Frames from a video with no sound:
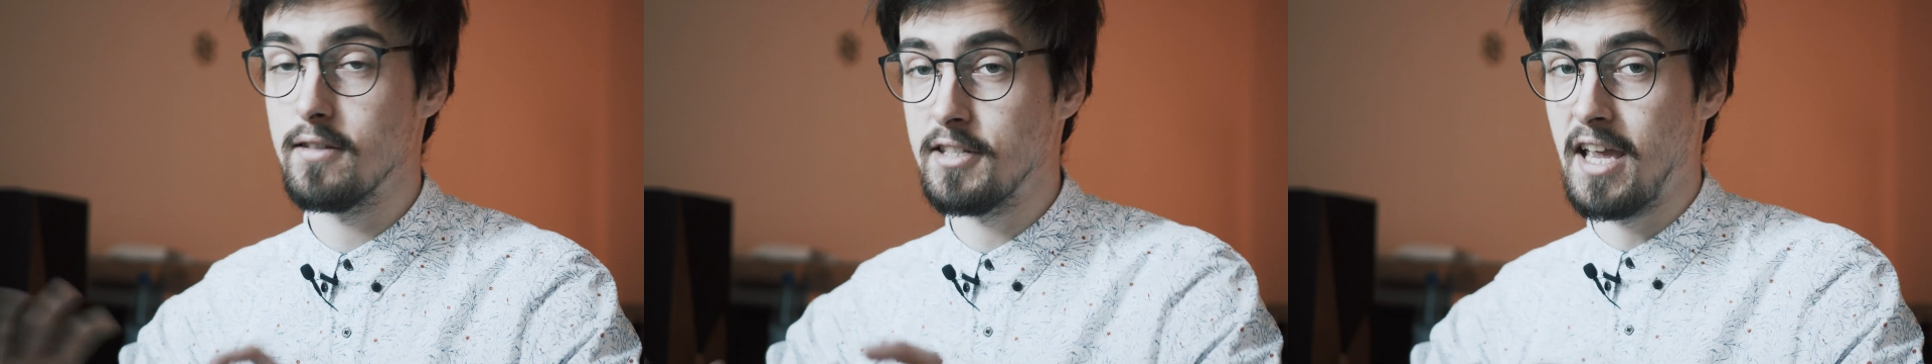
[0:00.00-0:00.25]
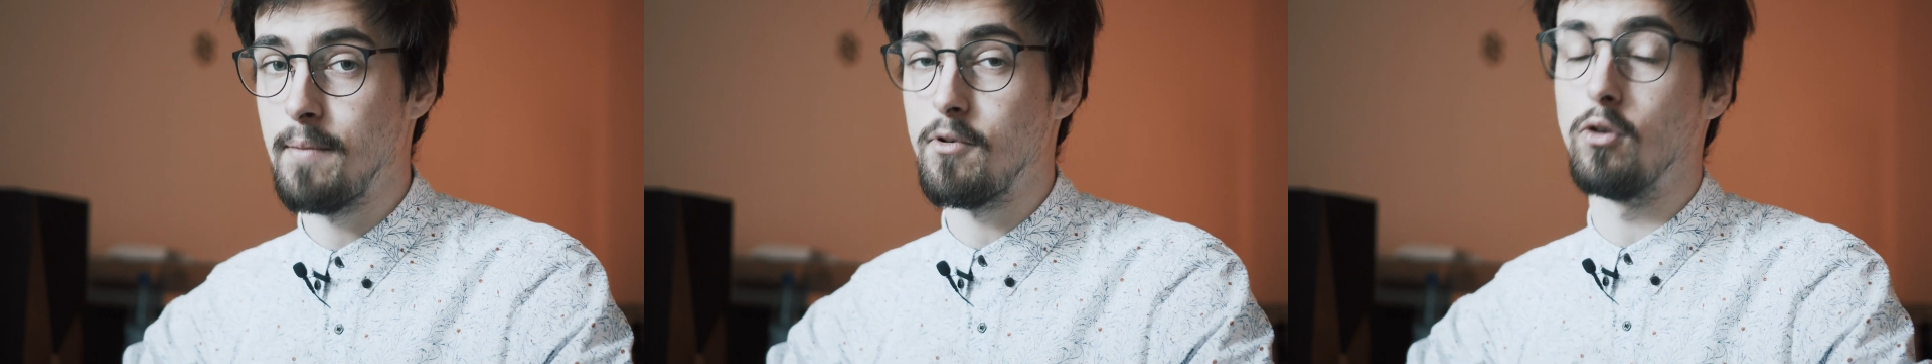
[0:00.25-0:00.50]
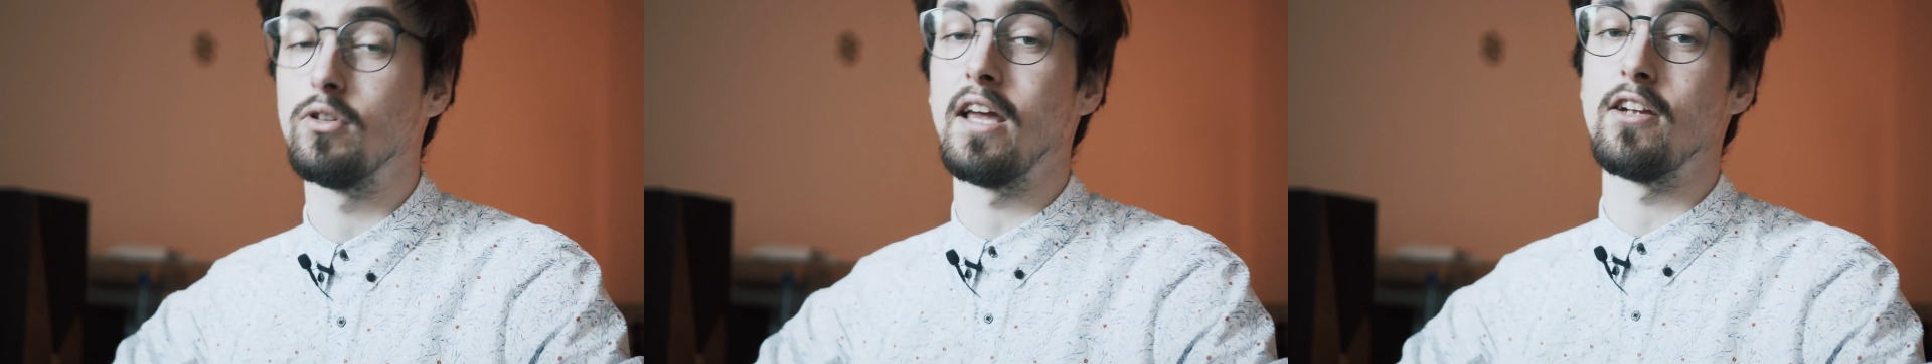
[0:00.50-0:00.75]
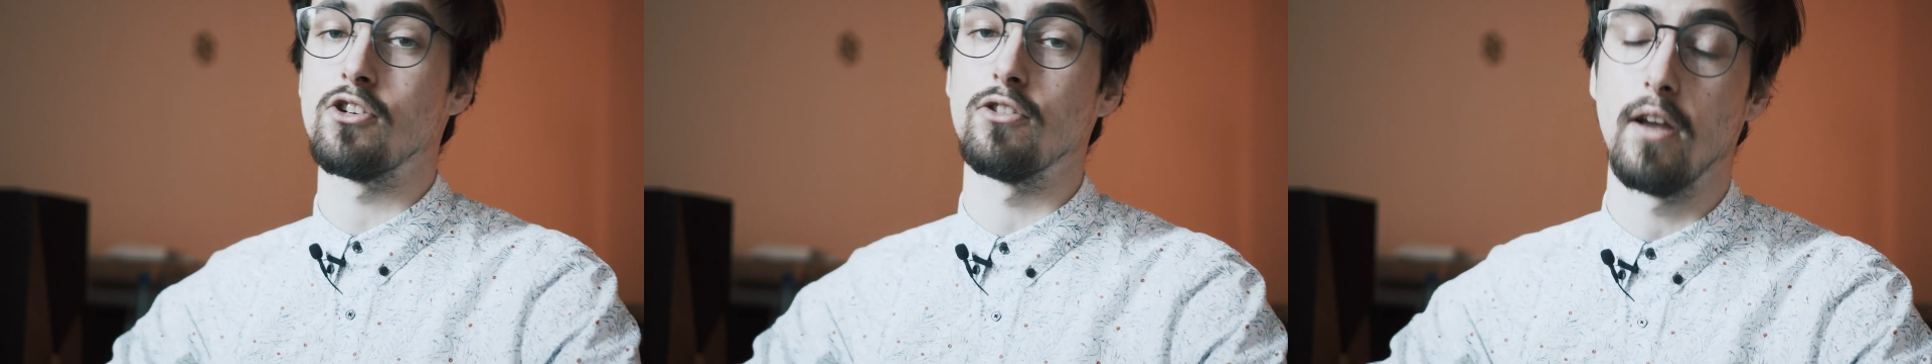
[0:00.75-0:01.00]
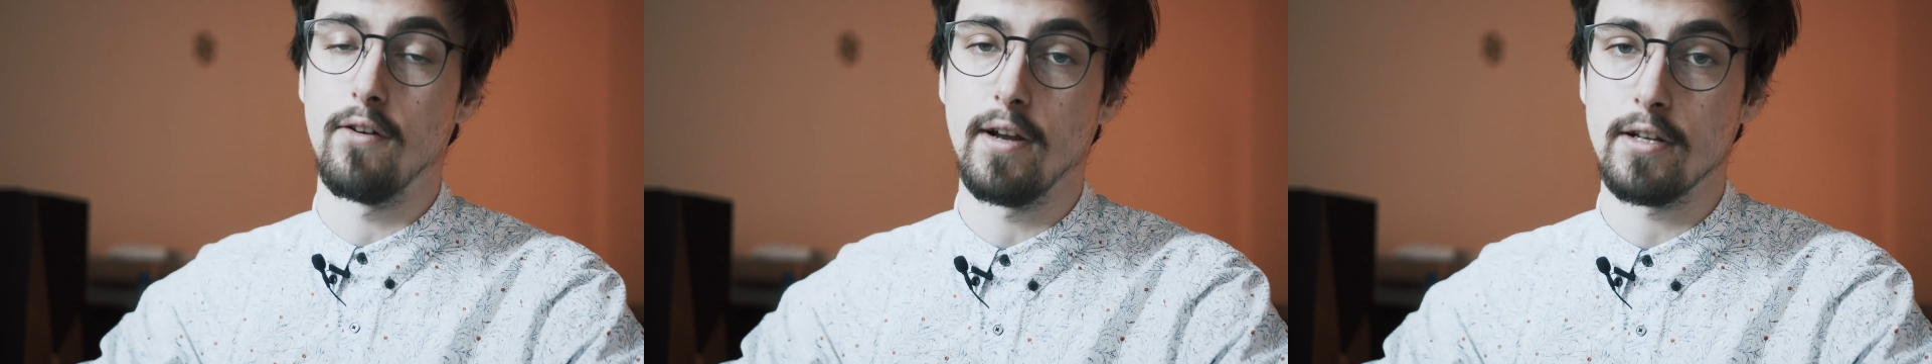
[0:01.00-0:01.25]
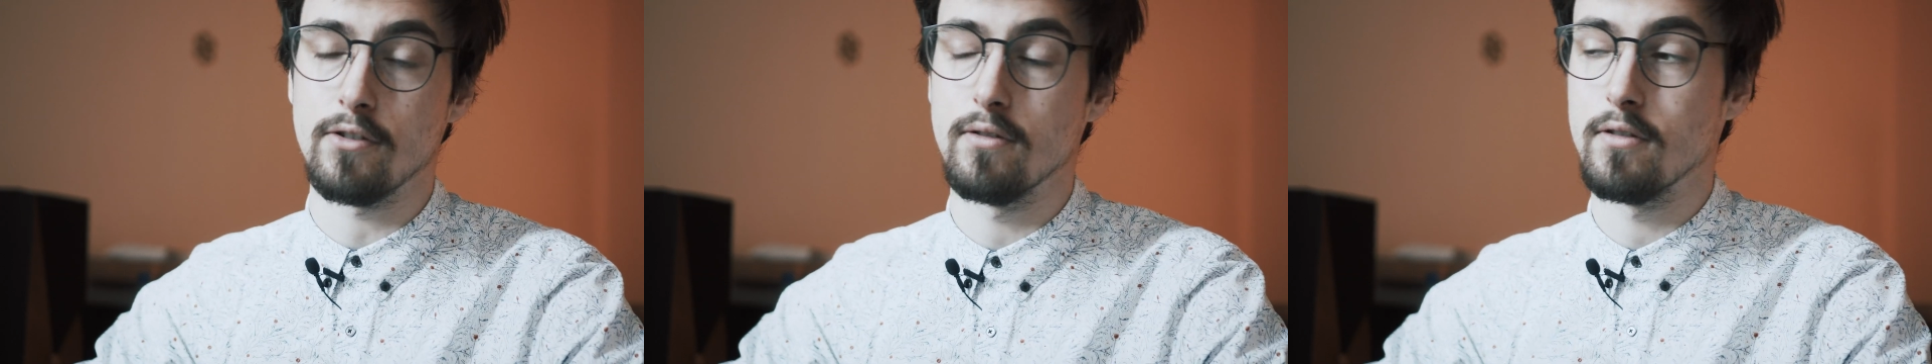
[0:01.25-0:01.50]
the same rotation
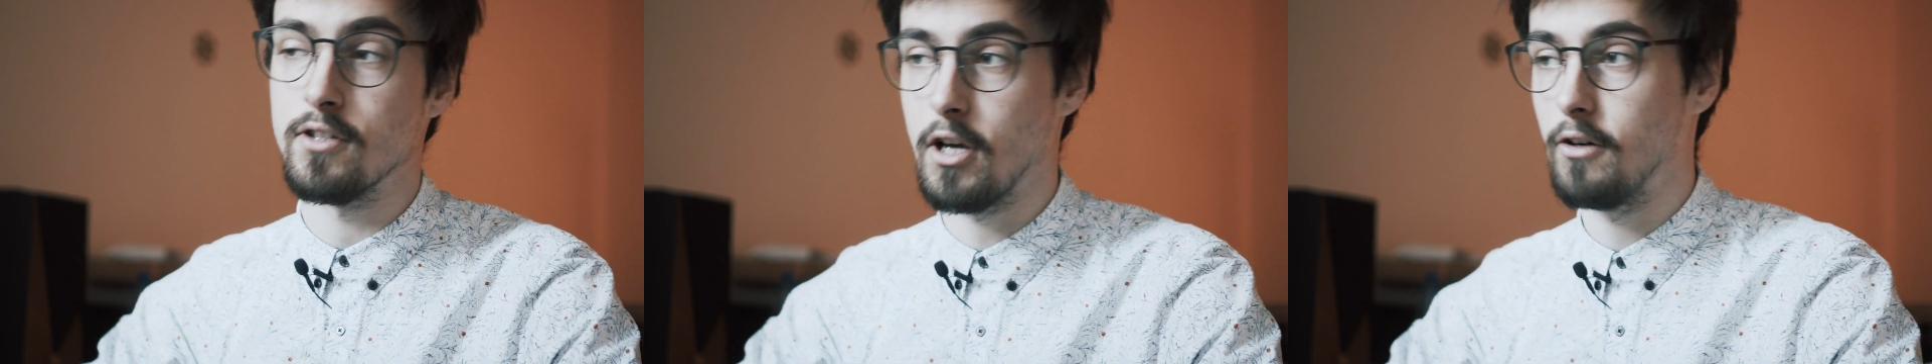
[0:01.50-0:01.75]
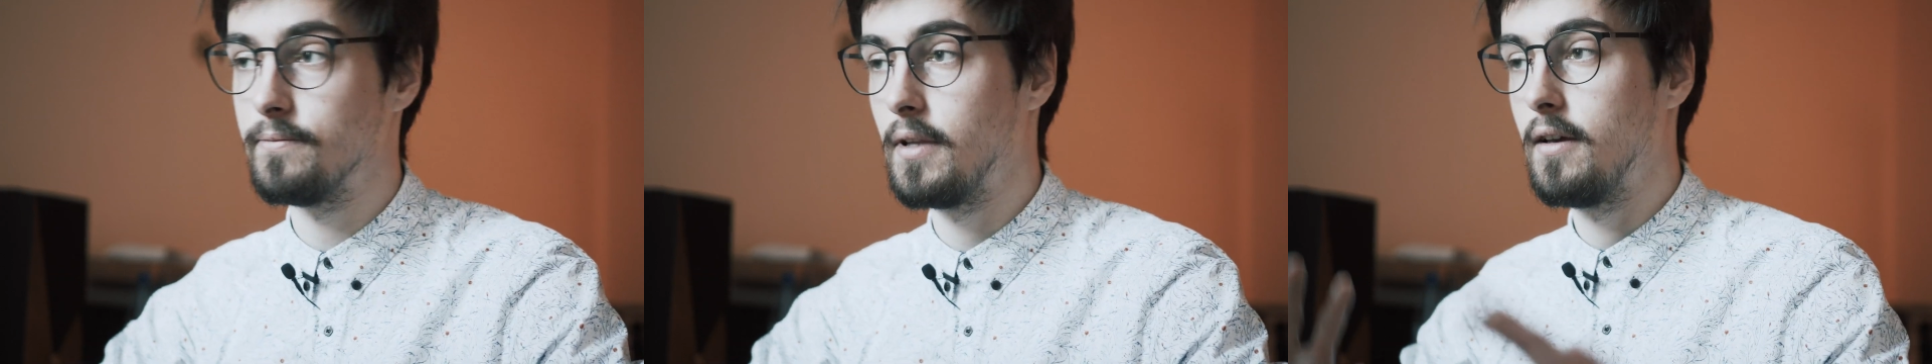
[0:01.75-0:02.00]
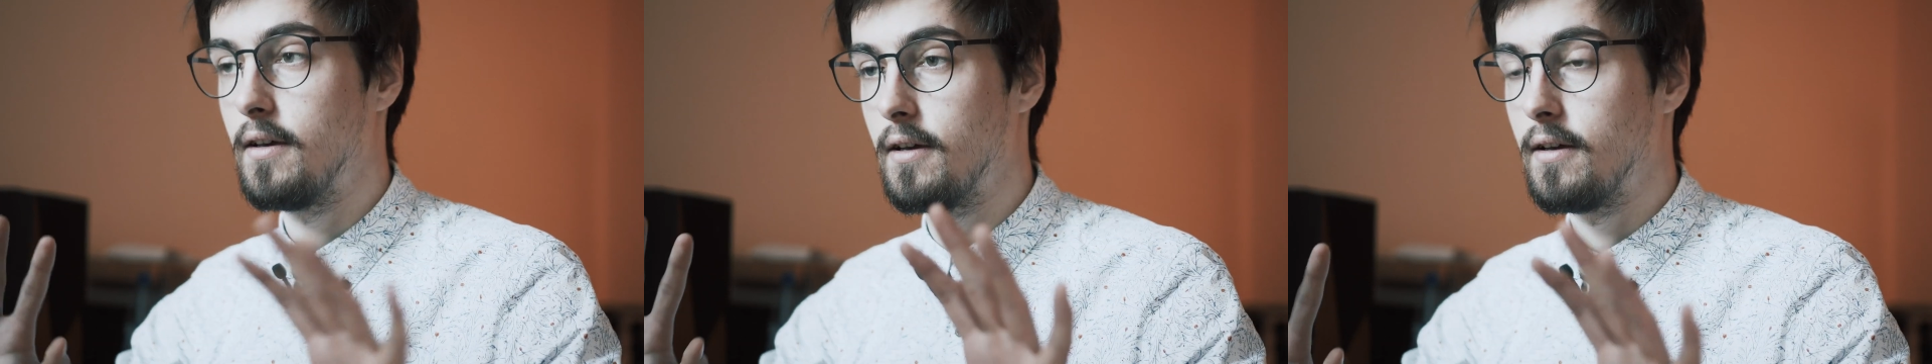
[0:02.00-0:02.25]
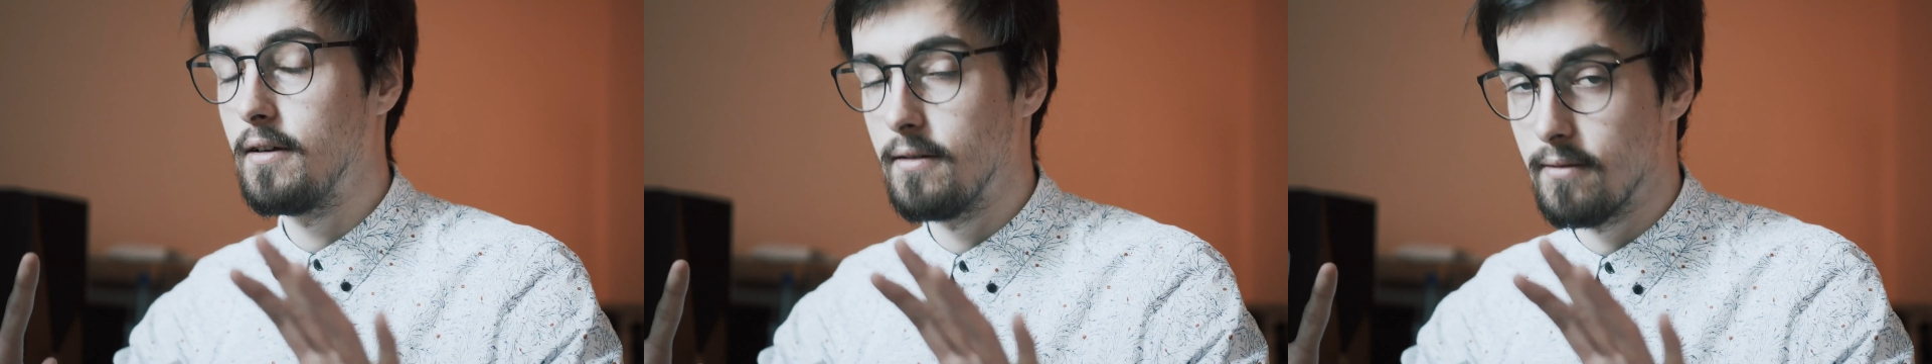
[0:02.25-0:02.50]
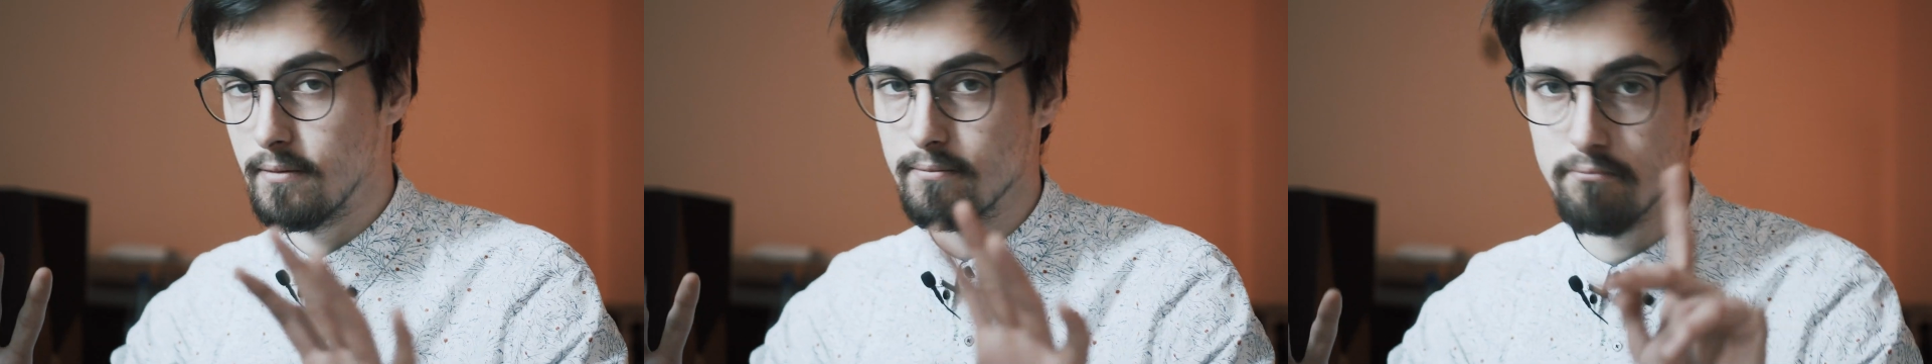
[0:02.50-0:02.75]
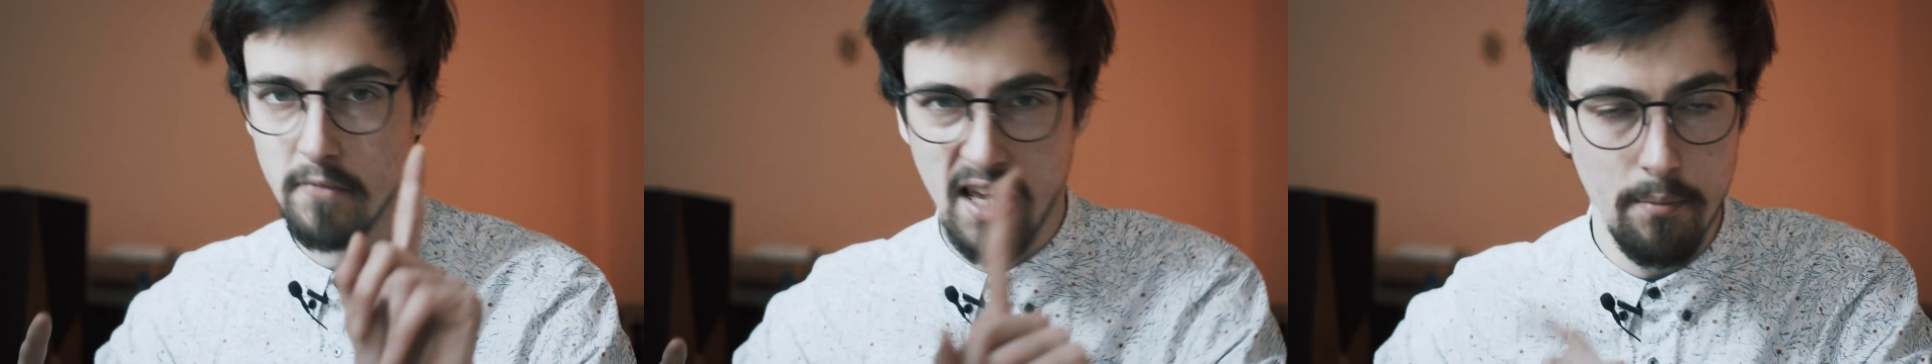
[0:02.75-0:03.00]
direction. So
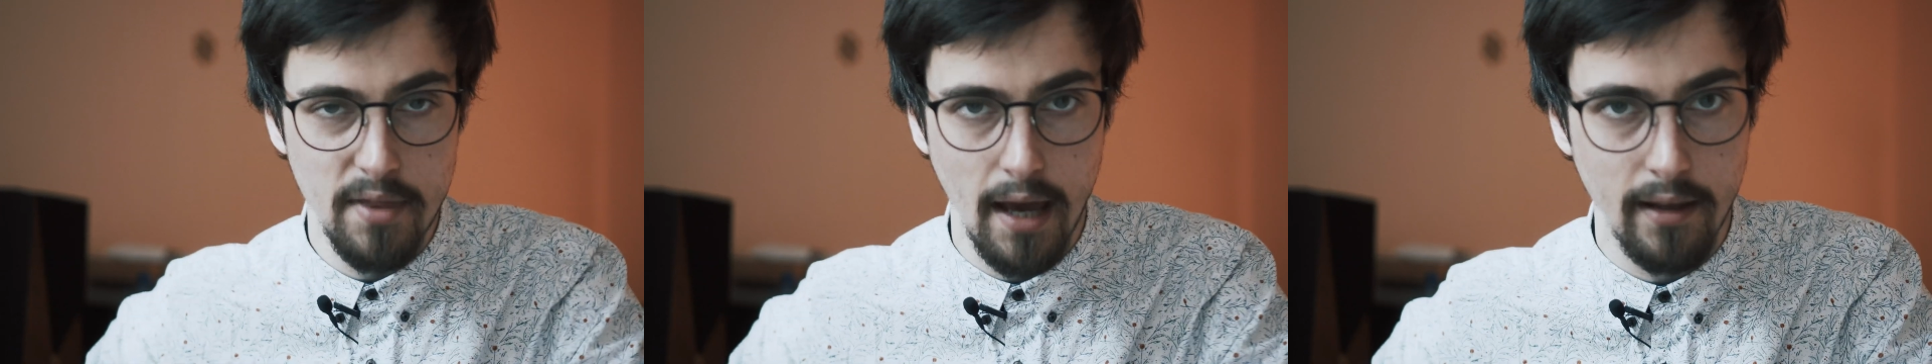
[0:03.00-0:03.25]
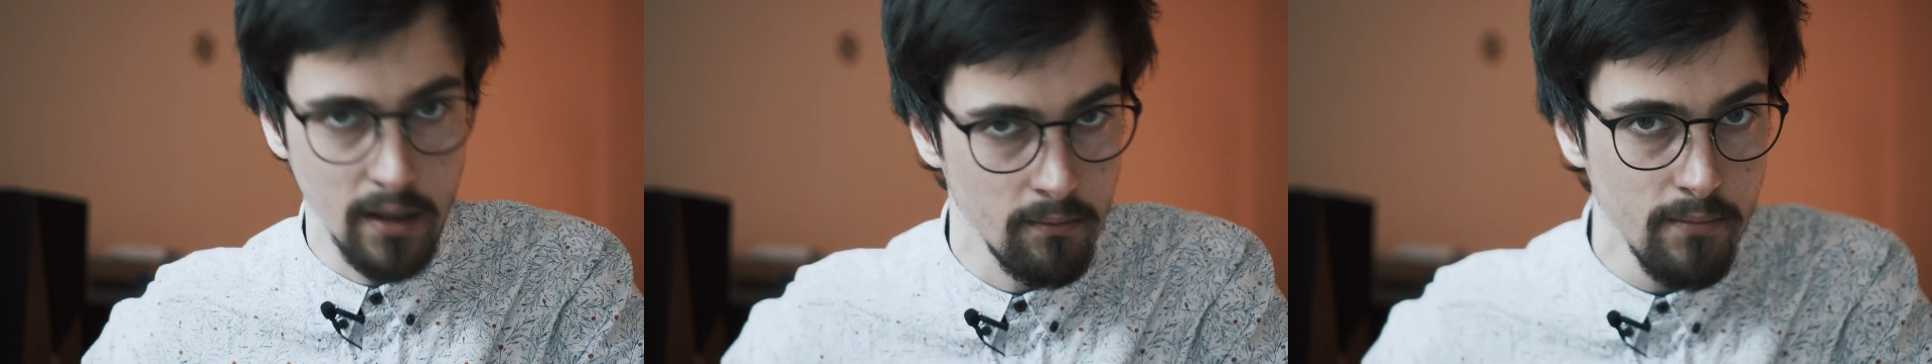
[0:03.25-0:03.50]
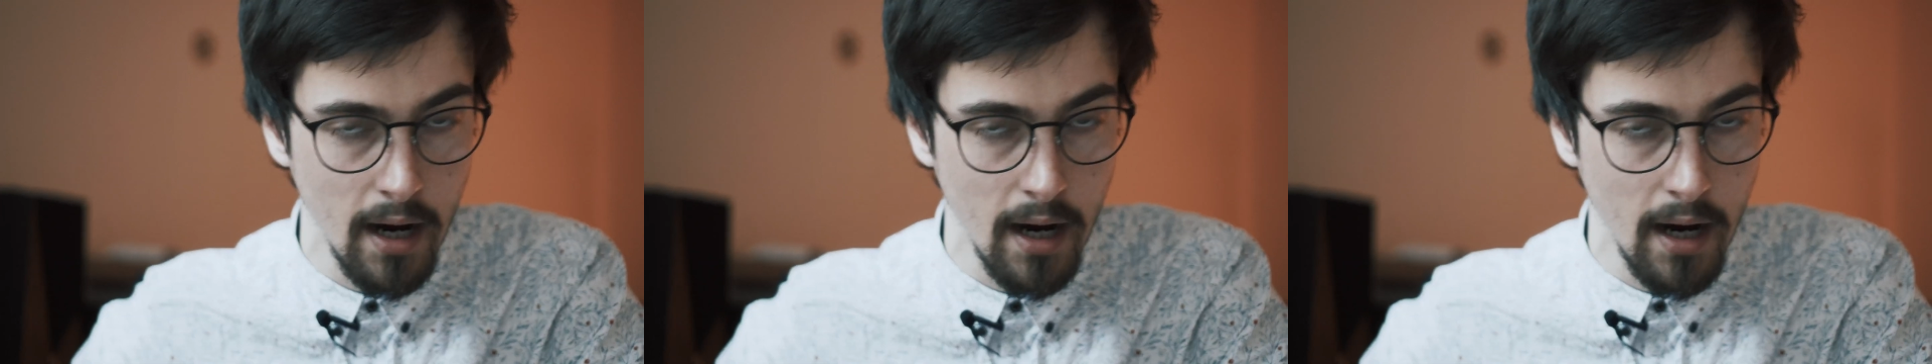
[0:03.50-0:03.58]
keep that in